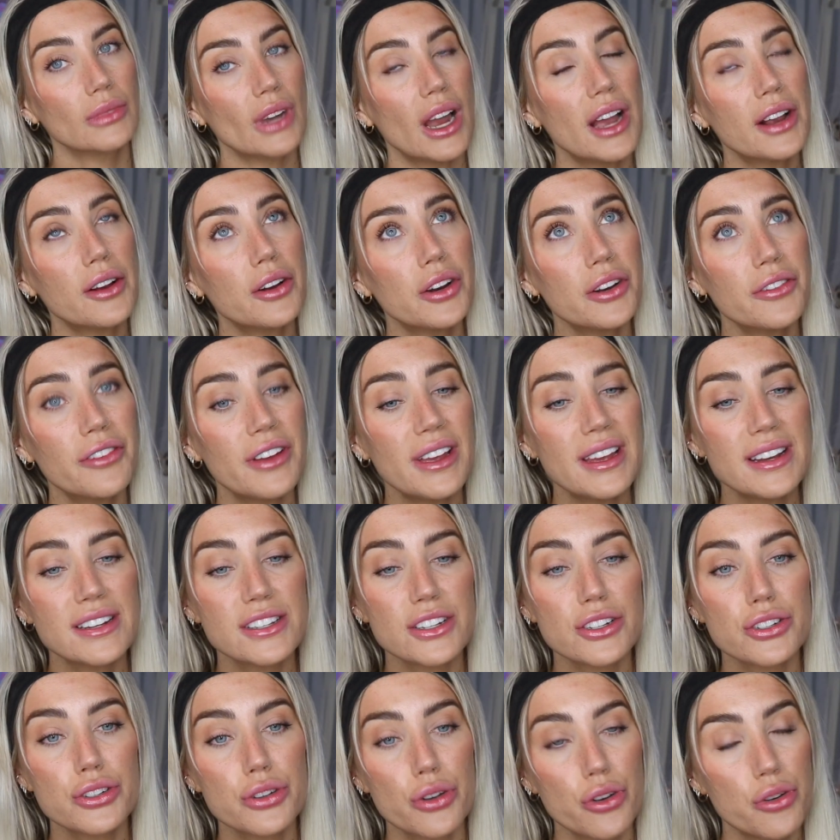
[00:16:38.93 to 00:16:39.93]
I could have
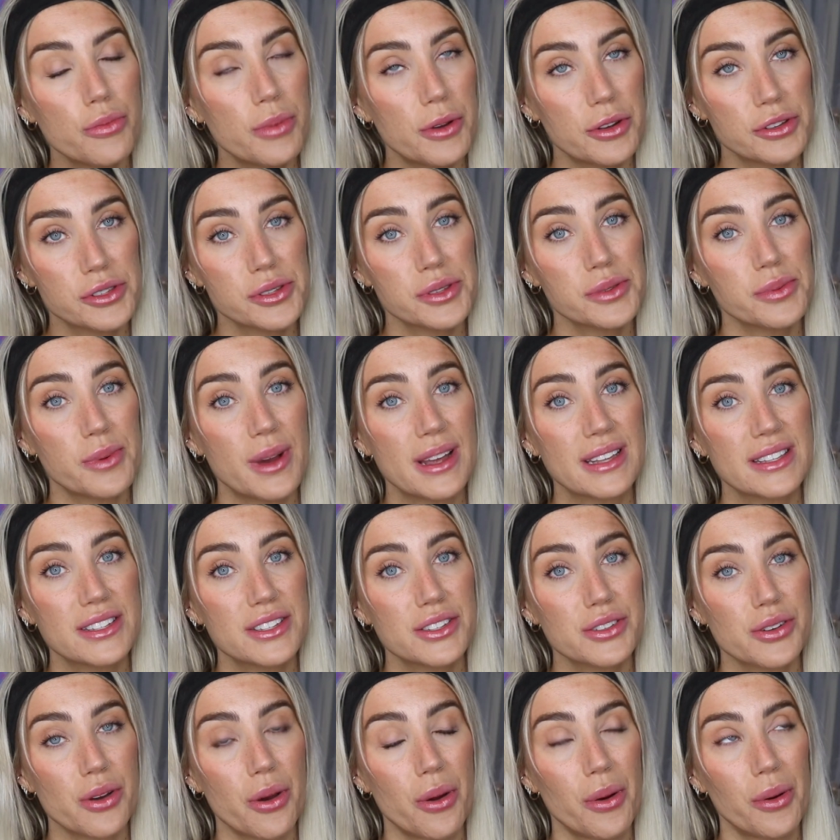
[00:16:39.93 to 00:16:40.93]
hit two birds with one
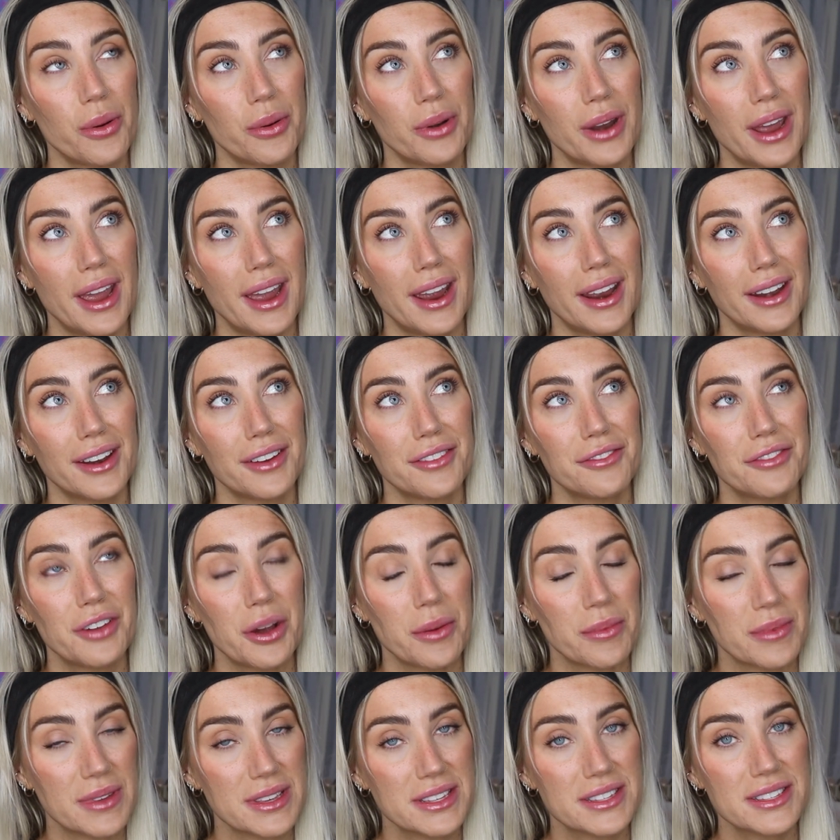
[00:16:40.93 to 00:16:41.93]
stone and
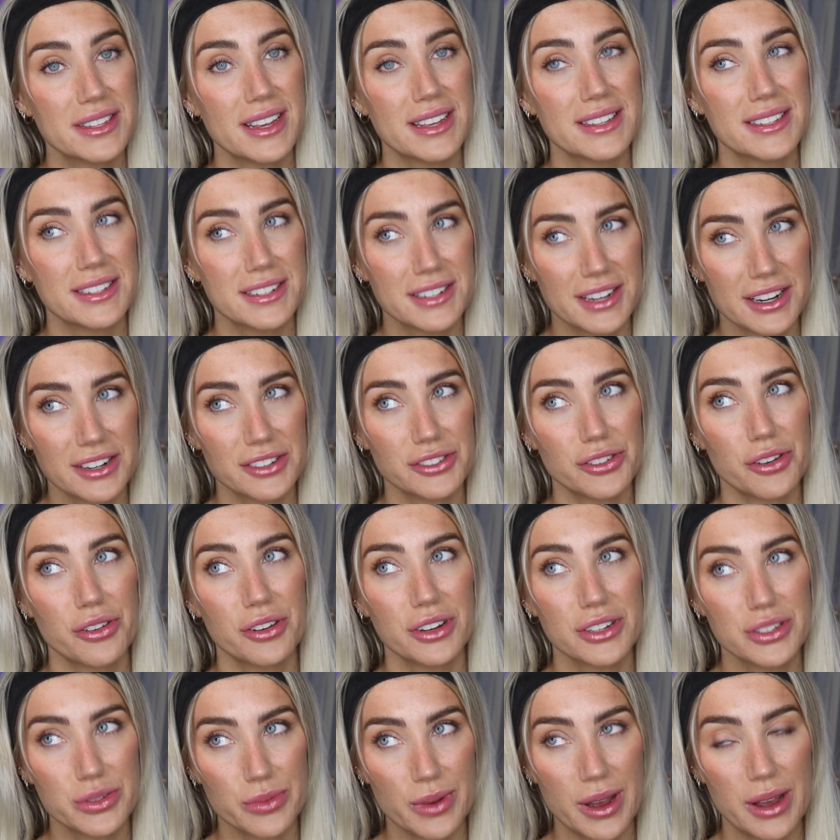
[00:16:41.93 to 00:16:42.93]
filmed this as a
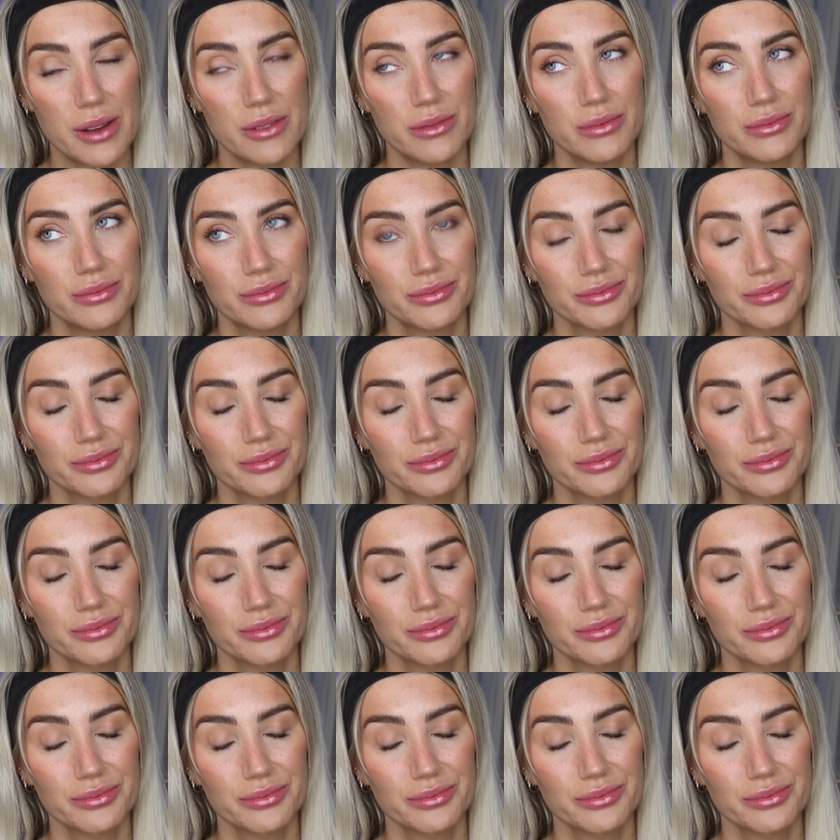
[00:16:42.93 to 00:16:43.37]
TikTok as well,